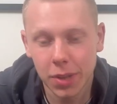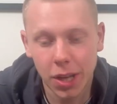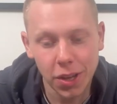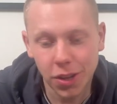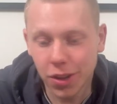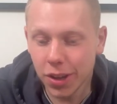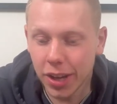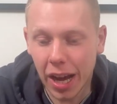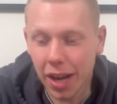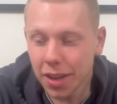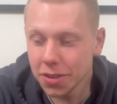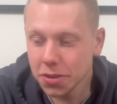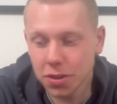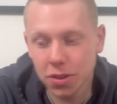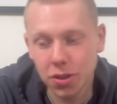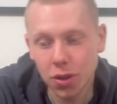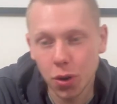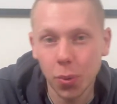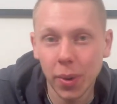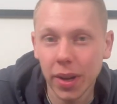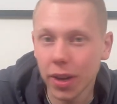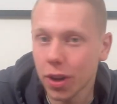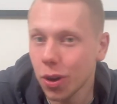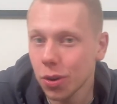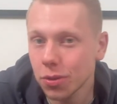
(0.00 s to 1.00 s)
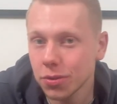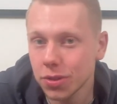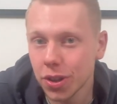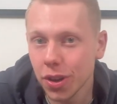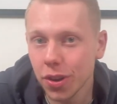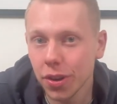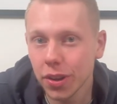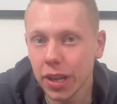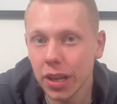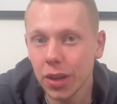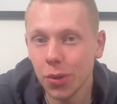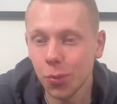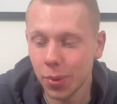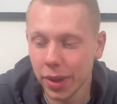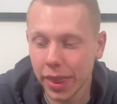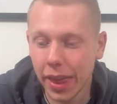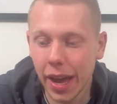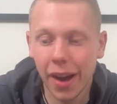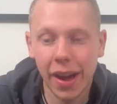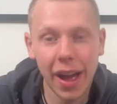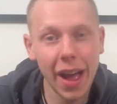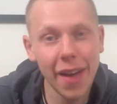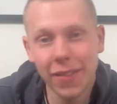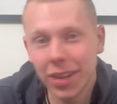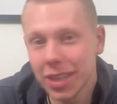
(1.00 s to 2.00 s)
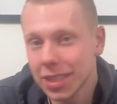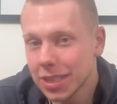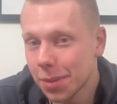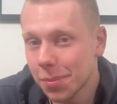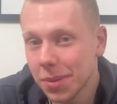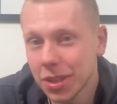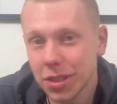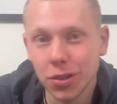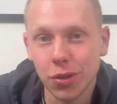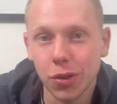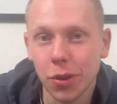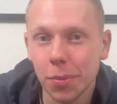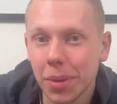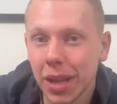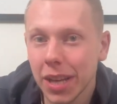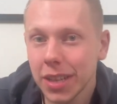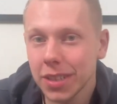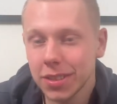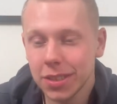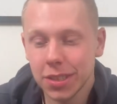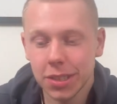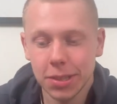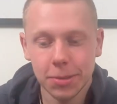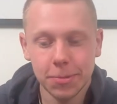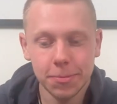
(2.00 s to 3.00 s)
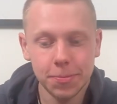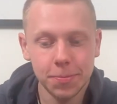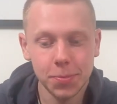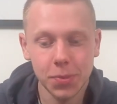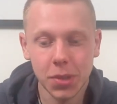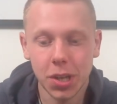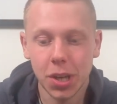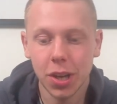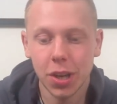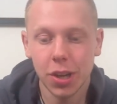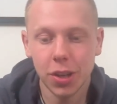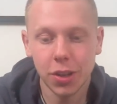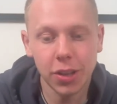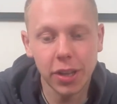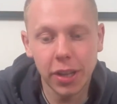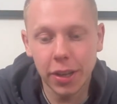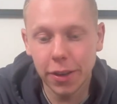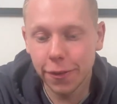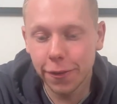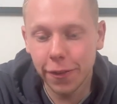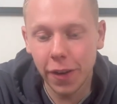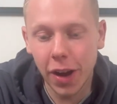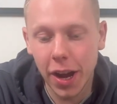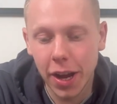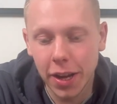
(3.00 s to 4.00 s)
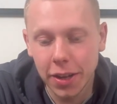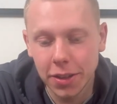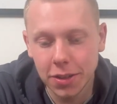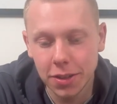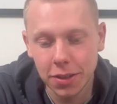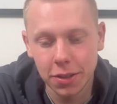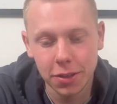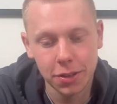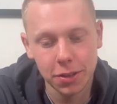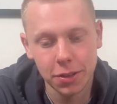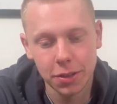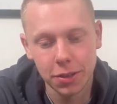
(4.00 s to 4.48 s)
You can't just quit cold turkey without having something to replace it. You need to find